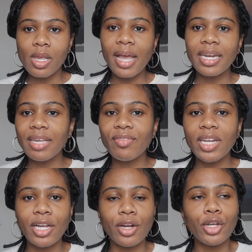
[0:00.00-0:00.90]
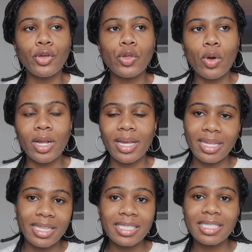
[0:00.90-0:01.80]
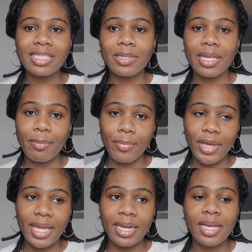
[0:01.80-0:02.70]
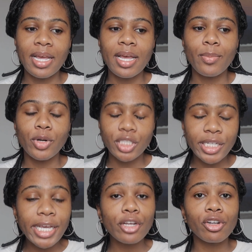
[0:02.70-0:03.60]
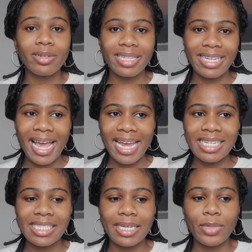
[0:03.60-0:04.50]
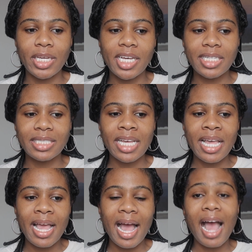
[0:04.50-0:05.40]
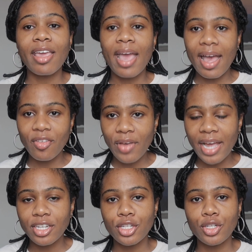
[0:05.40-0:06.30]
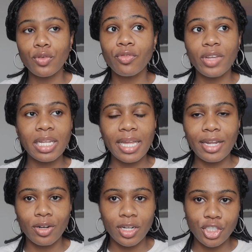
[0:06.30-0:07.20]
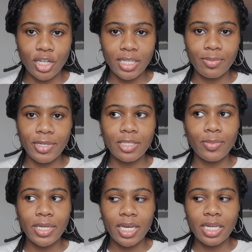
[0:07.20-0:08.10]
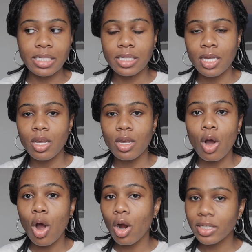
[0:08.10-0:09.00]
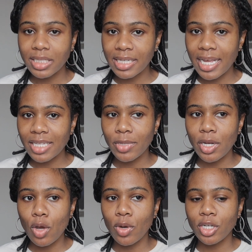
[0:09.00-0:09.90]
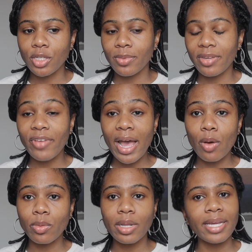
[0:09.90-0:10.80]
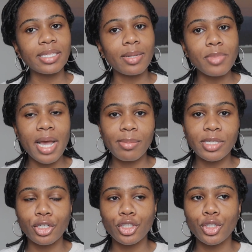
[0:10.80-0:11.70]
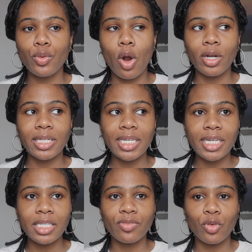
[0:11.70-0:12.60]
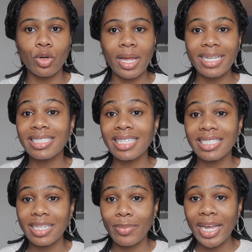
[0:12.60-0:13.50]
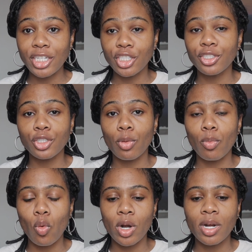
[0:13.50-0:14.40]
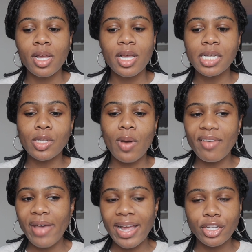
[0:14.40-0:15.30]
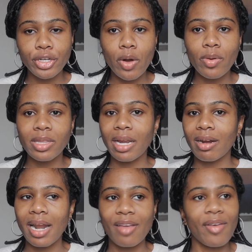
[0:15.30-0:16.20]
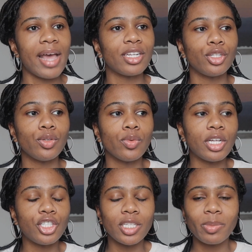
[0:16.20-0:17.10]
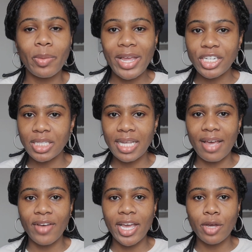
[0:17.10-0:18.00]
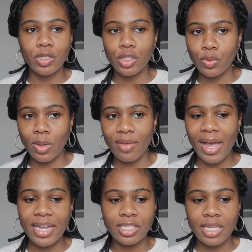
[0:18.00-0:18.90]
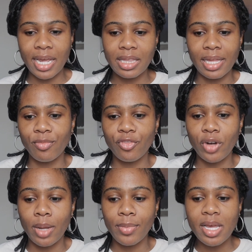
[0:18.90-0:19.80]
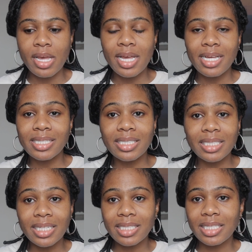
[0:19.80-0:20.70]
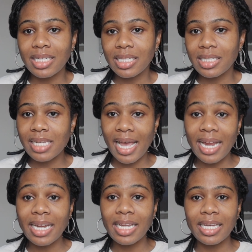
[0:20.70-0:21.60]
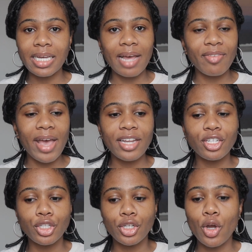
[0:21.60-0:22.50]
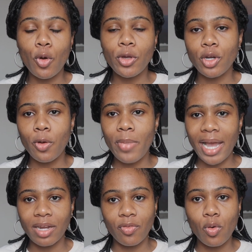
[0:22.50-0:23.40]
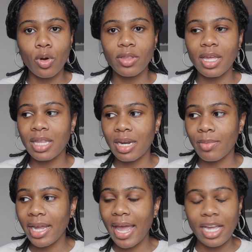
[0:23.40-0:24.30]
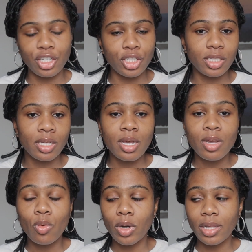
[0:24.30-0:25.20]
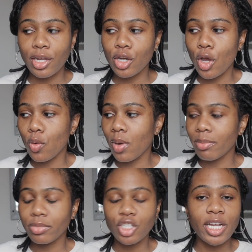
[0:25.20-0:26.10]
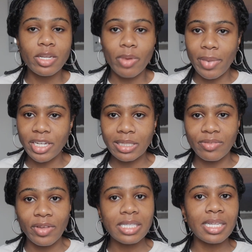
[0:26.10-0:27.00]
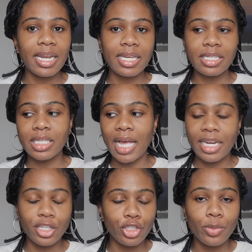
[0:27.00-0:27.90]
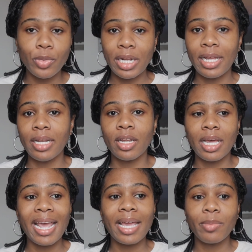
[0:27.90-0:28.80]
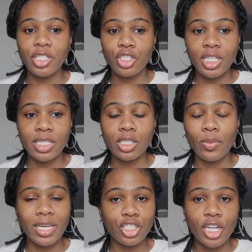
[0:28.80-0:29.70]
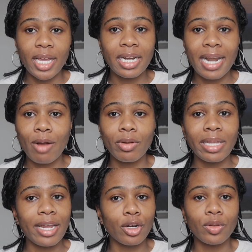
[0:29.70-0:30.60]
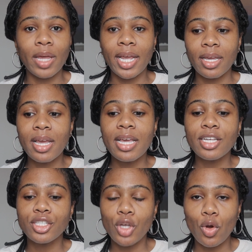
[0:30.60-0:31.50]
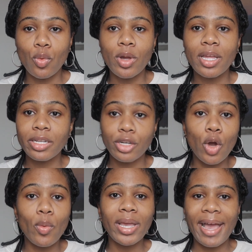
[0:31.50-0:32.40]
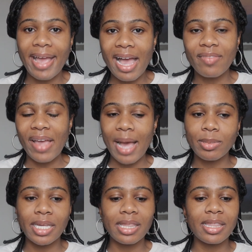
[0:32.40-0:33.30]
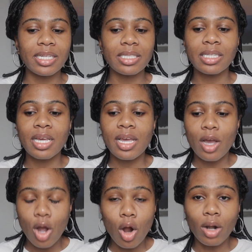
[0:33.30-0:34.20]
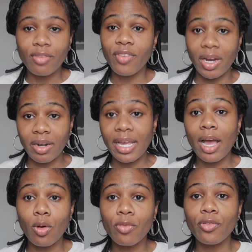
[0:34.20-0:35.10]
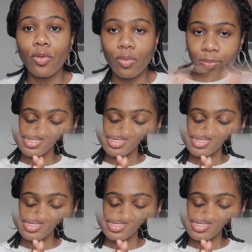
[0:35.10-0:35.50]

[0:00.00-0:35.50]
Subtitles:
And even here in New York, this has been particularly handy because I have had to do ventilator adjustments because RT has been nowhere to be found. Like sometimes there's 2 RTs for like 60 patients or more. So I've had to go in there and I've had to adjust my patient's FiO2. I've had to take them from 60 to 80. I've had to go, you know, back and forth. And then I'm like, hey, I just want to let you know I'm changing my patient's vent settings. I need you to put in an ABG so we can check in an hour later. Like, so knowing I have apps like this are very helpful.